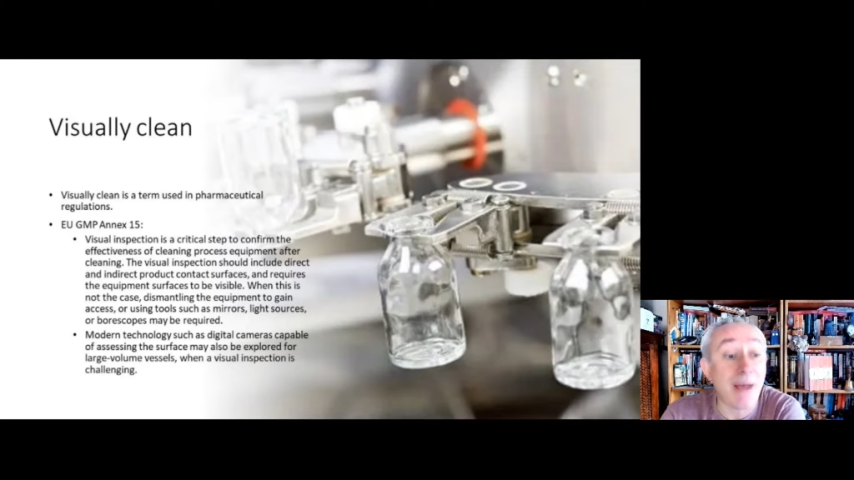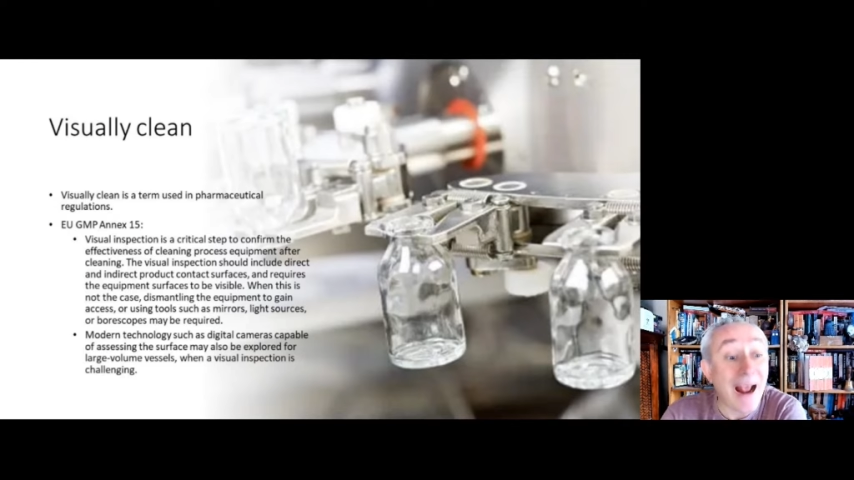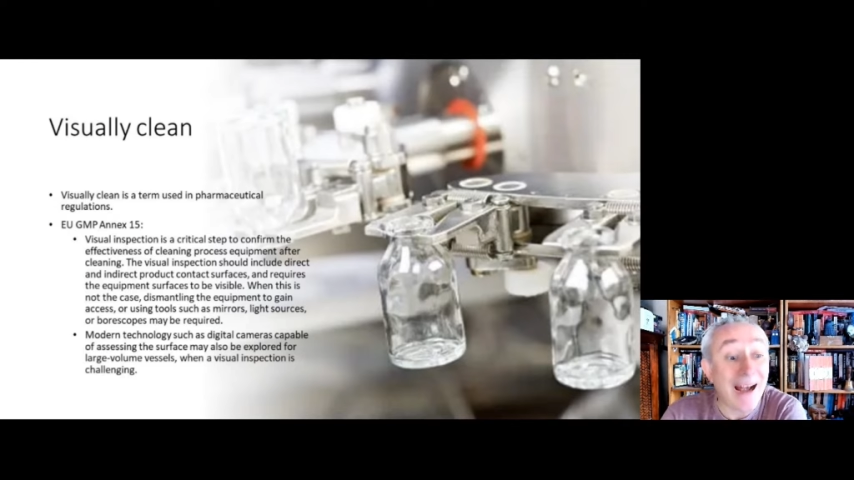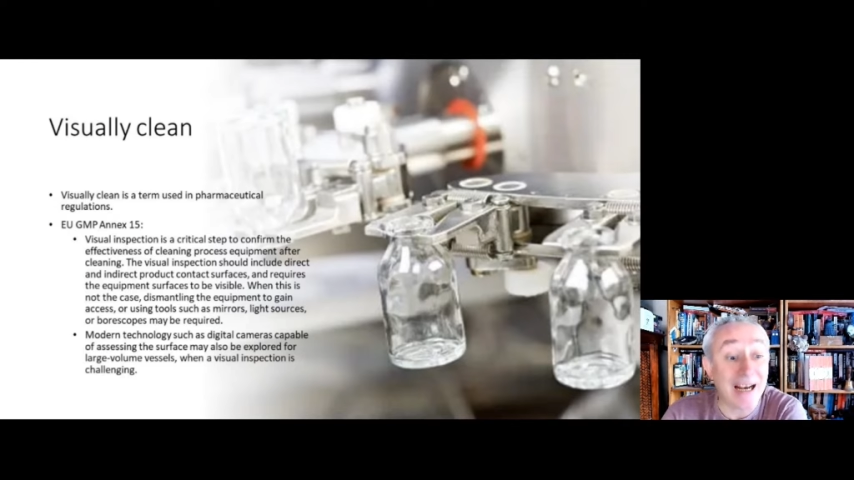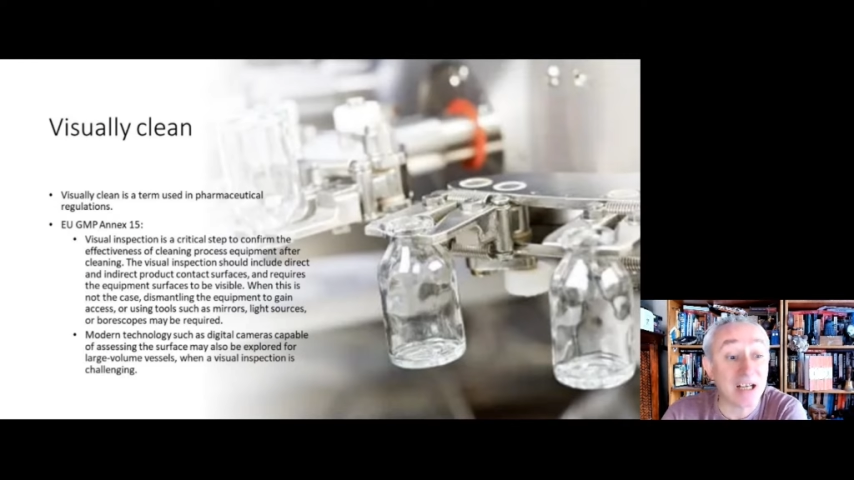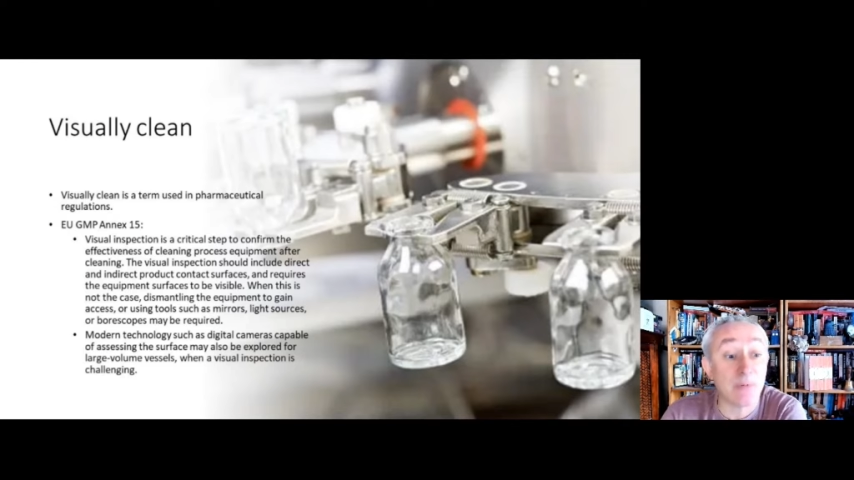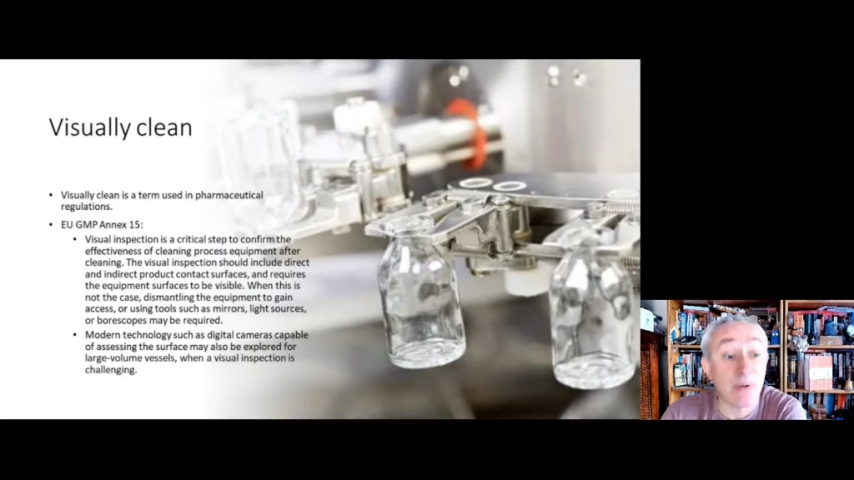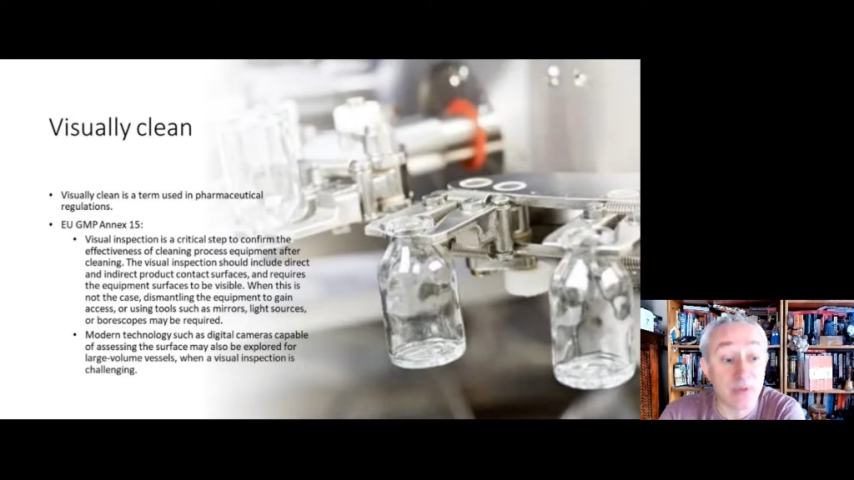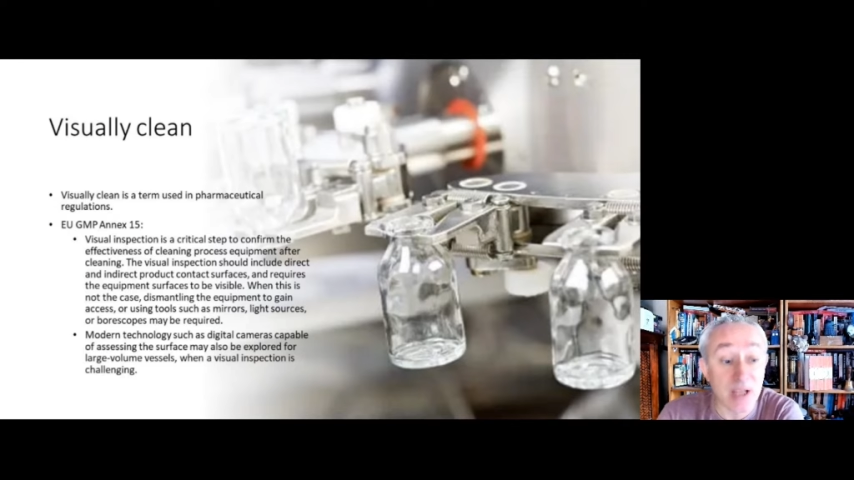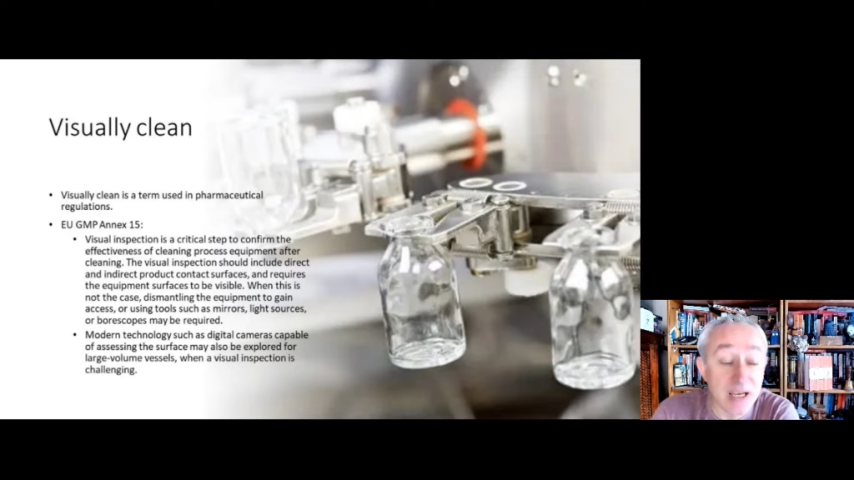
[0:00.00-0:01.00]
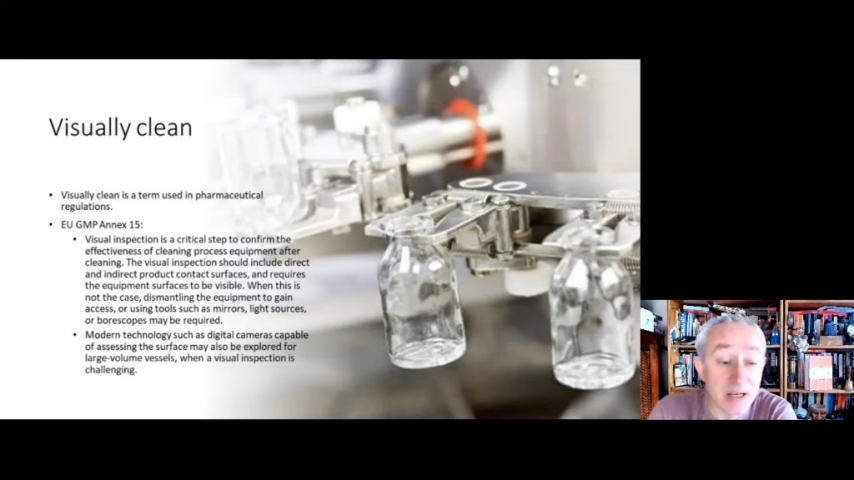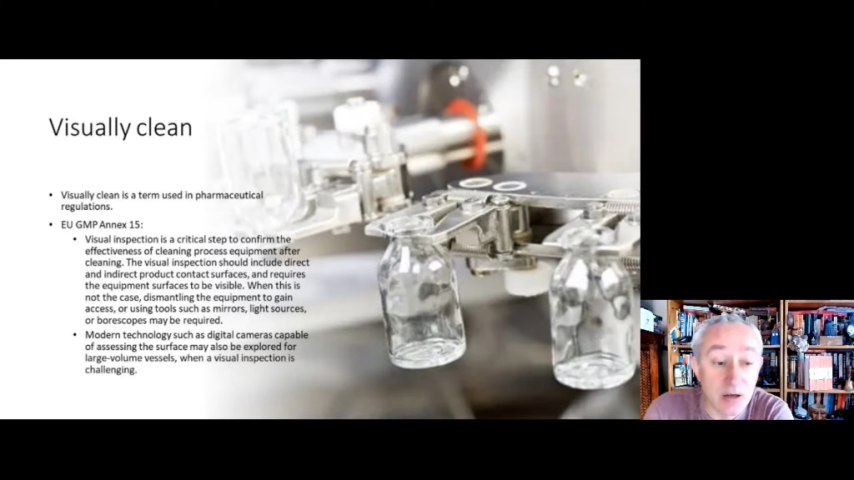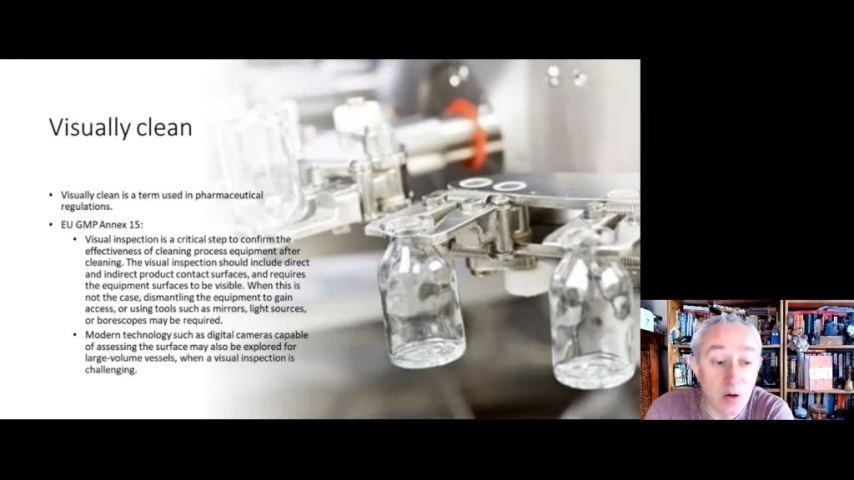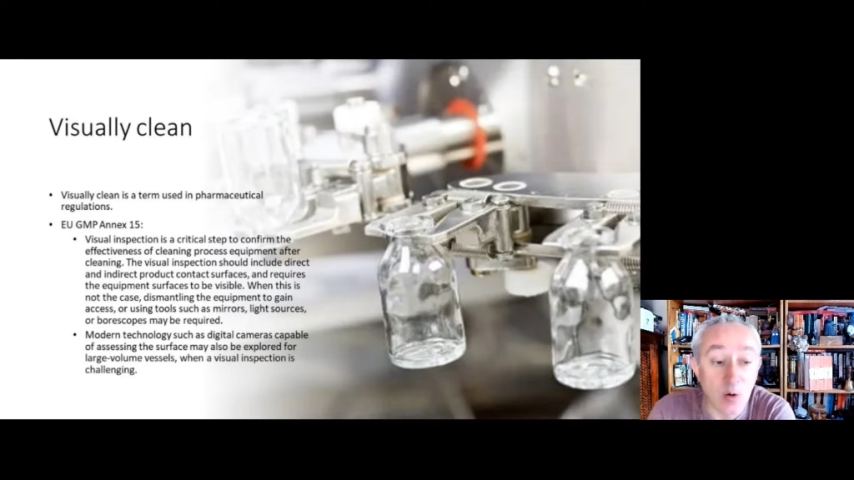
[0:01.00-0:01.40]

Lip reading: Annex 15